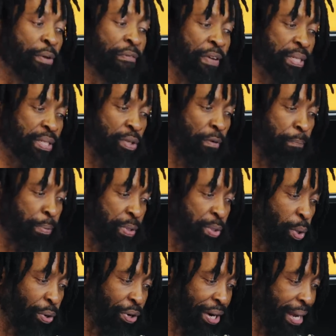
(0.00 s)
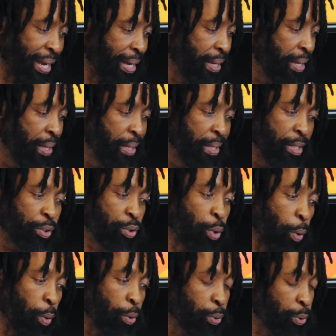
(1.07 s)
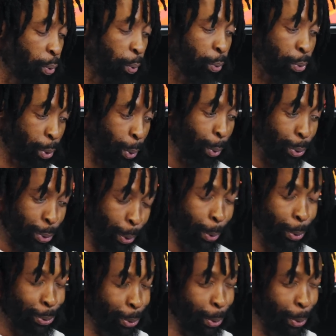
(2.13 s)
University of Pretoria. Sure, sure, sure, sure,